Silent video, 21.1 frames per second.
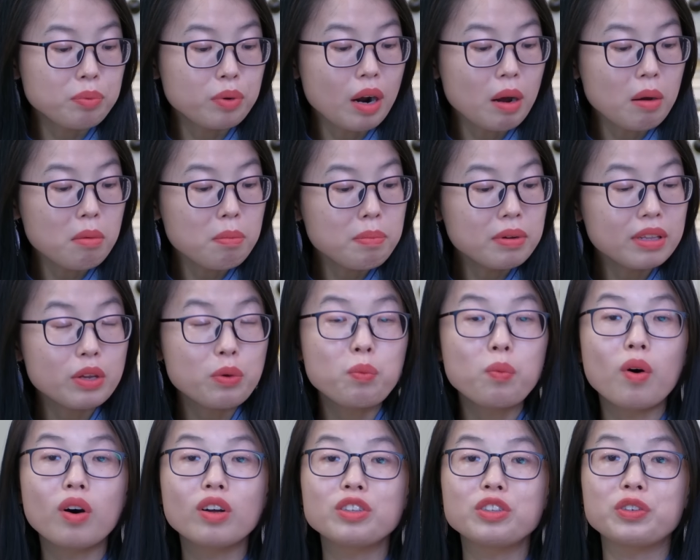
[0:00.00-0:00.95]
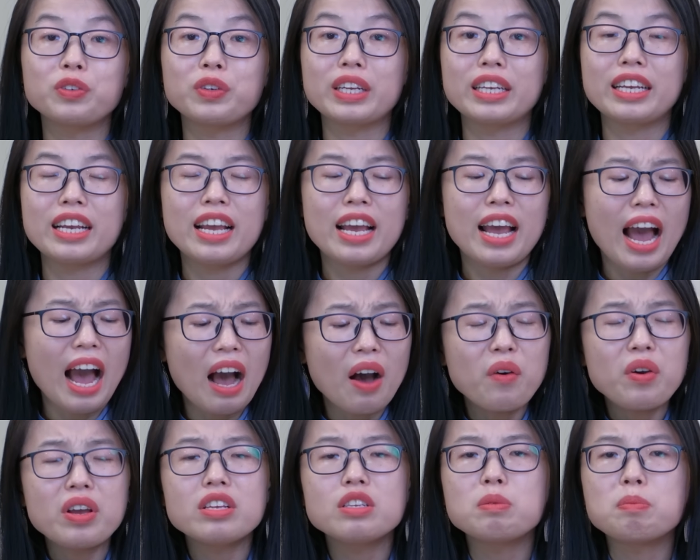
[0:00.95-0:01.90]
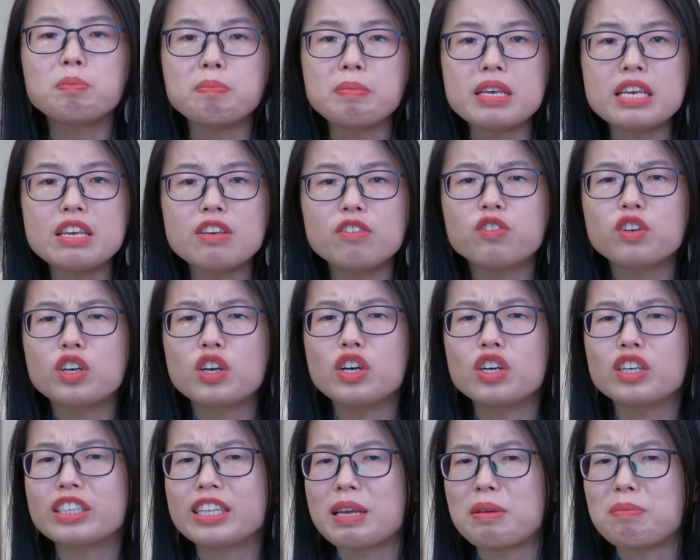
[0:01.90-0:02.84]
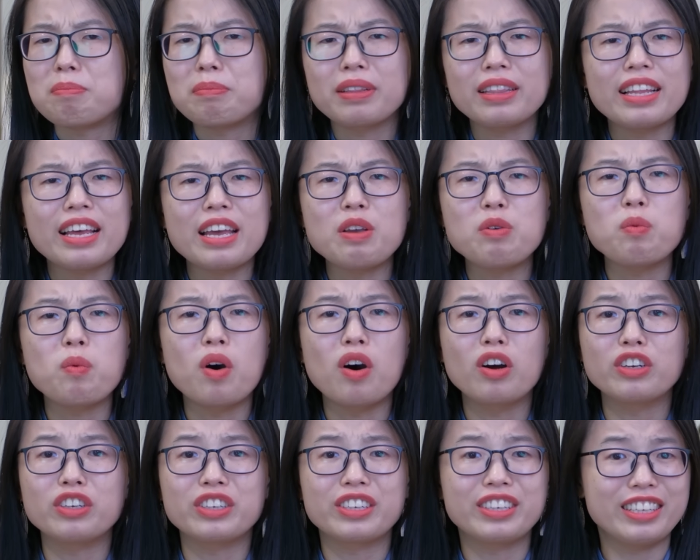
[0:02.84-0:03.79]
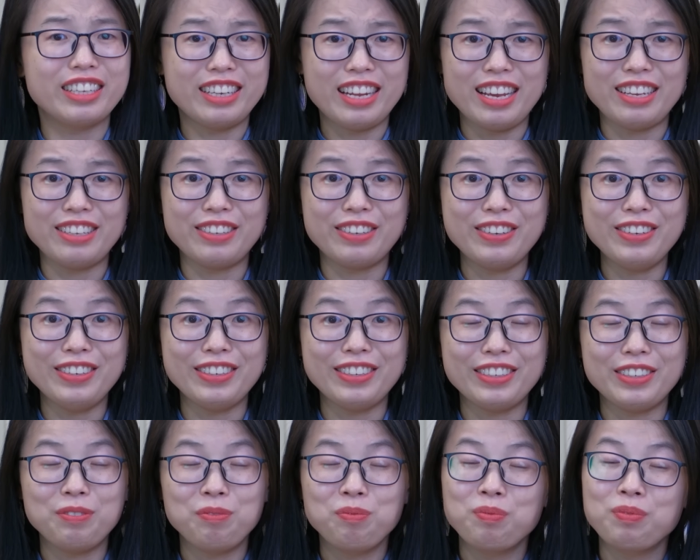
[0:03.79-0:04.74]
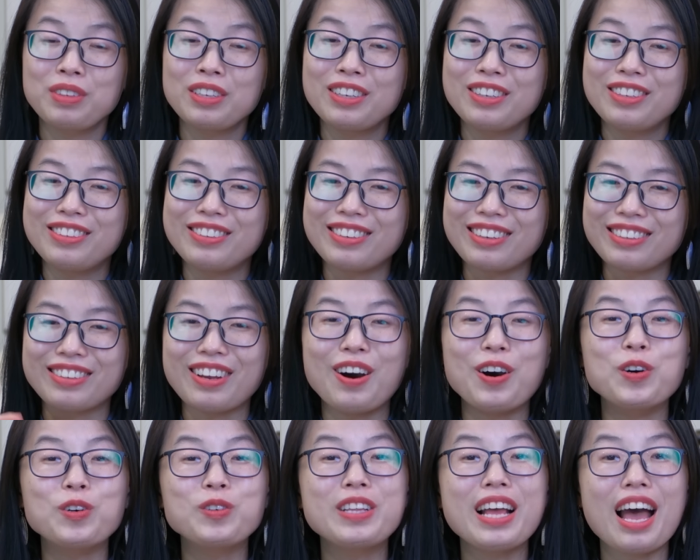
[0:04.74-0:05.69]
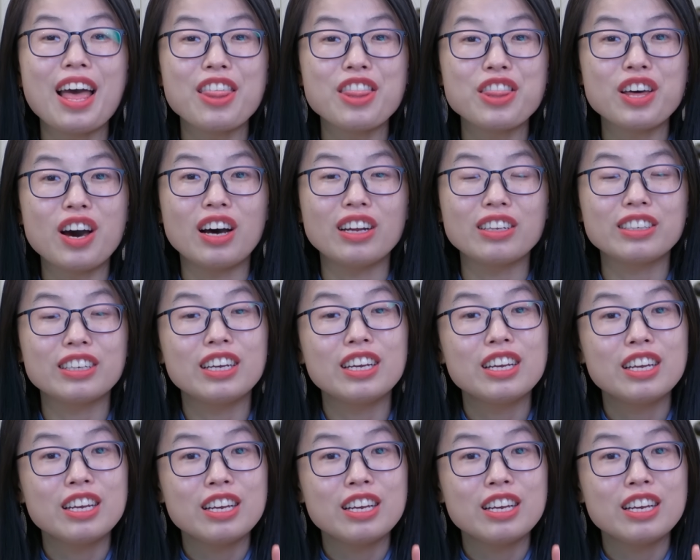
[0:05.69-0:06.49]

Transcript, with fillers: probably wondering, how is beef cooked in plain water gonna taste good? Just hold that thought.